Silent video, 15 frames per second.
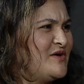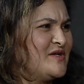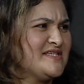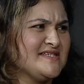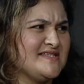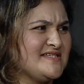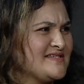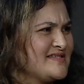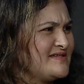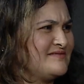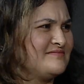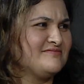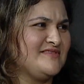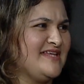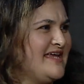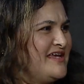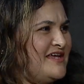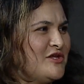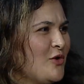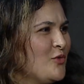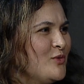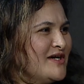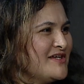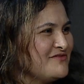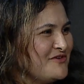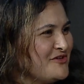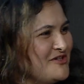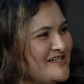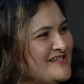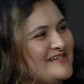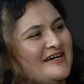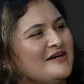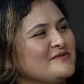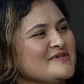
or just taking your word for it? How